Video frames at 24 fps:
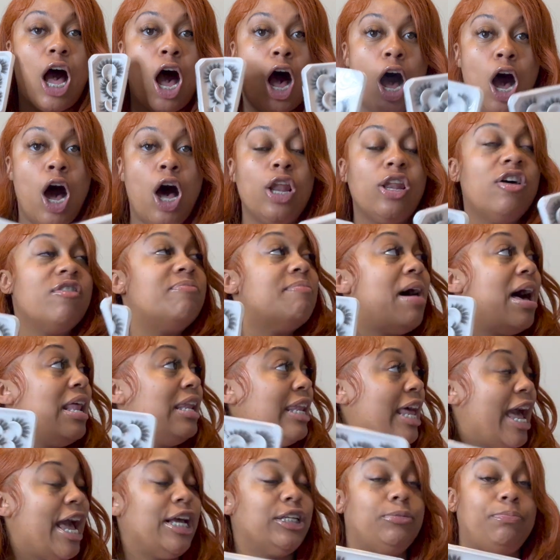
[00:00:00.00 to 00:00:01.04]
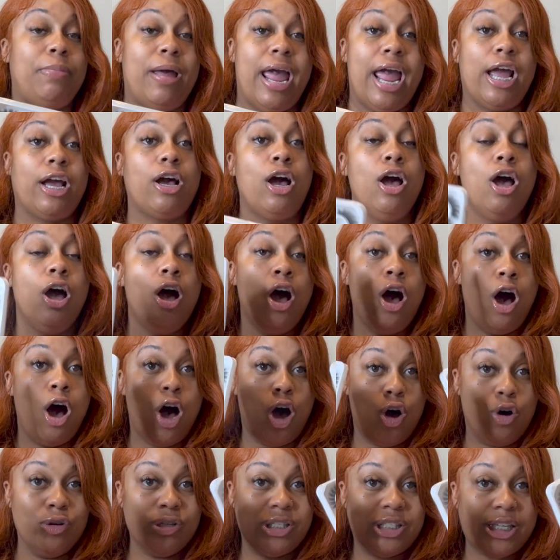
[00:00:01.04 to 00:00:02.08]
all of my lash pack
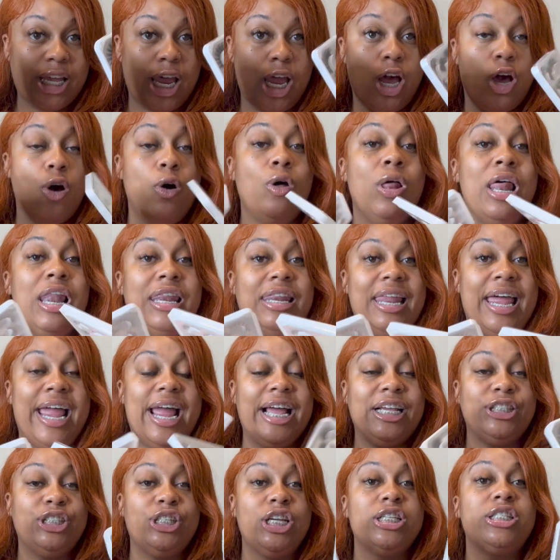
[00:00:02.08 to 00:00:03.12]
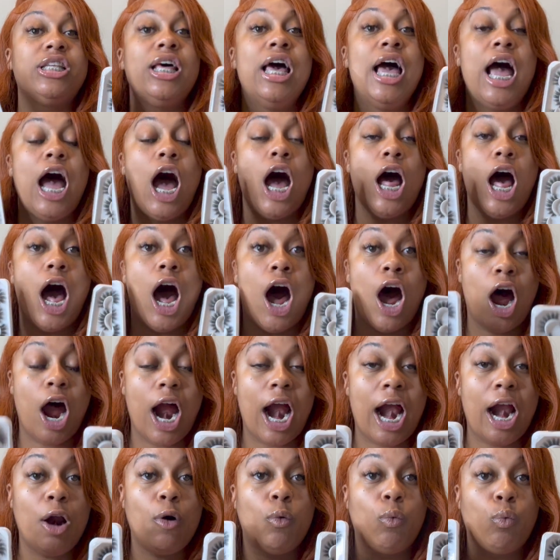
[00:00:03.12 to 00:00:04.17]
wholesale lashes
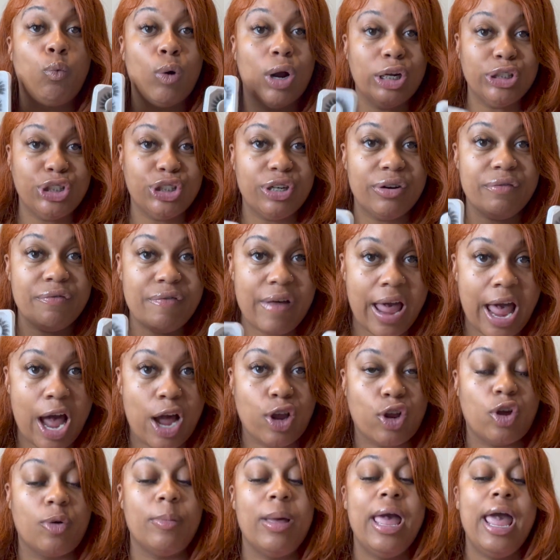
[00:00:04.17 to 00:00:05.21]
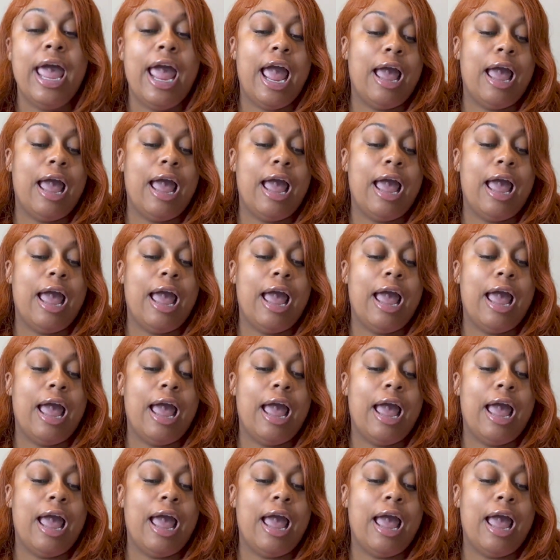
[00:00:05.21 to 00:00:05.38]
are Russian volume.